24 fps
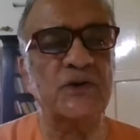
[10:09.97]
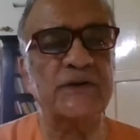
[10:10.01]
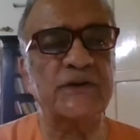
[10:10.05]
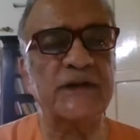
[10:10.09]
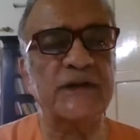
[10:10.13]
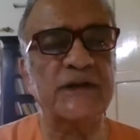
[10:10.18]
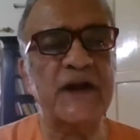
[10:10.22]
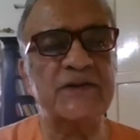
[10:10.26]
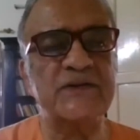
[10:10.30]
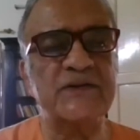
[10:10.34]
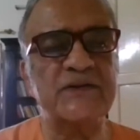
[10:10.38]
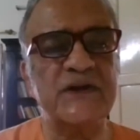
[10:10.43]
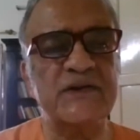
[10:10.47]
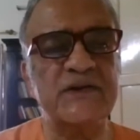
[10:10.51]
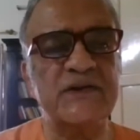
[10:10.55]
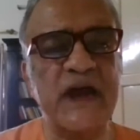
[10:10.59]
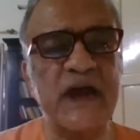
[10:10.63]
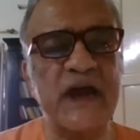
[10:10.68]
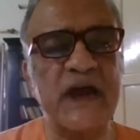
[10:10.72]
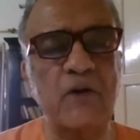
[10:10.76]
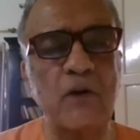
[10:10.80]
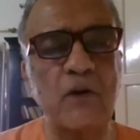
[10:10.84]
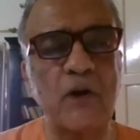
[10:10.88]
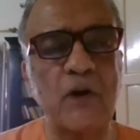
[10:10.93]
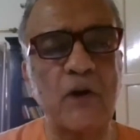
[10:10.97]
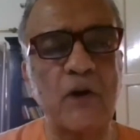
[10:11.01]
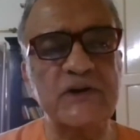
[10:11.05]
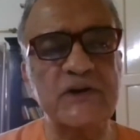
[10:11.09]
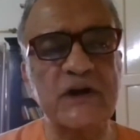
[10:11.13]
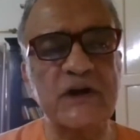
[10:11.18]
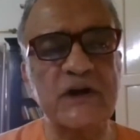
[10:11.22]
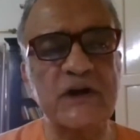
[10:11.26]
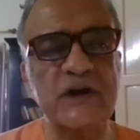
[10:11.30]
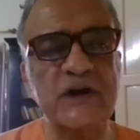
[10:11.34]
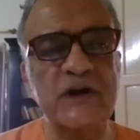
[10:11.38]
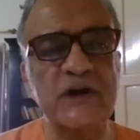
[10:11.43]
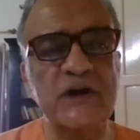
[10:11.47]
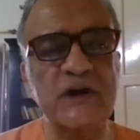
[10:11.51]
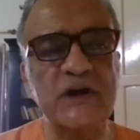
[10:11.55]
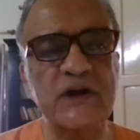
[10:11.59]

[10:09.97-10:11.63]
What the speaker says: So that's the psychological